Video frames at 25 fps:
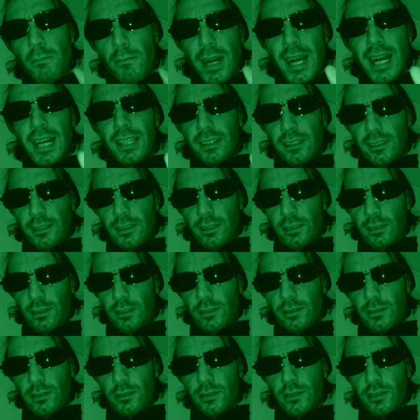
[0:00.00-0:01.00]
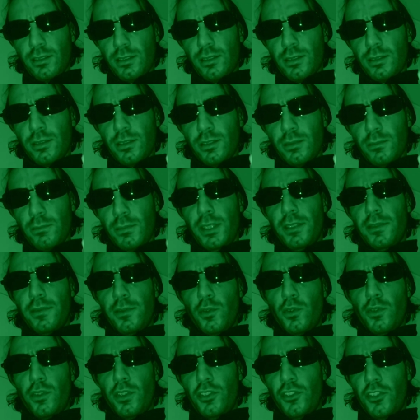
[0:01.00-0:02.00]
But
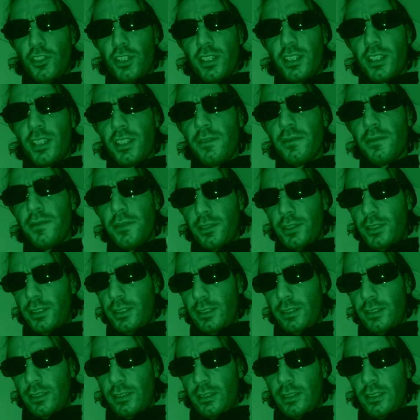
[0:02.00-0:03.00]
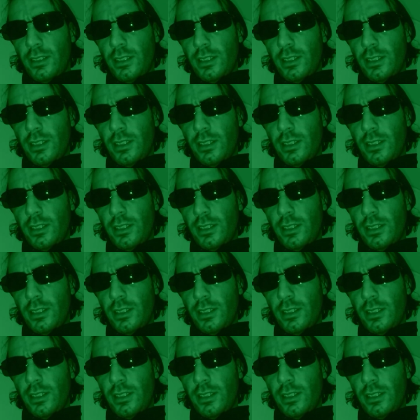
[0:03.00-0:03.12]
before checking first,